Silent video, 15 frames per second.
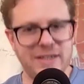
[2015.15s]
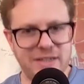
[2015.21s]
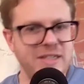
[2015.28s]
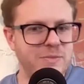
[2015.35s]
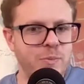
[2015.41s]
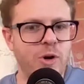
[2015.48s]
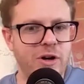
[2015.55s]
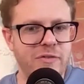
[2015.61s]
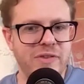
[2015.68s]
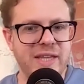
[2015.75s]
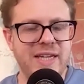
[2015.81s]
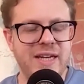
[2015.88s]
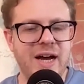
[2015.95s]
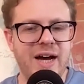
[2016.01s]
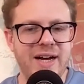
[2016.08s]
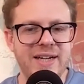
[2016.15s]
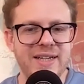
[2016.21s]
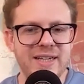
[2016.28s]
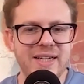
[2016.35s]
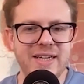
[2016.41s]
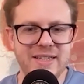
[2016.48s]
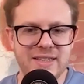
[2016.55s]
more often than not,
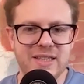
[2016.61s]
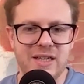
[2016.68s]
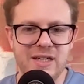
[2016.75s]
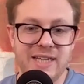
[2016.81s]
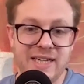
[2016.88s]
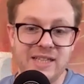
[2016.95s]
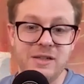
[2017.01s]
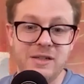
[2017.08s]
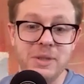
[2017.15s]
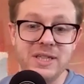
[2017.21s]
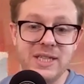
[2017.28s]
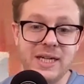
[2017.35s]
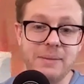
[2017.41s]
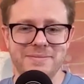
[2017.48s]
it's going to take a little bit of time.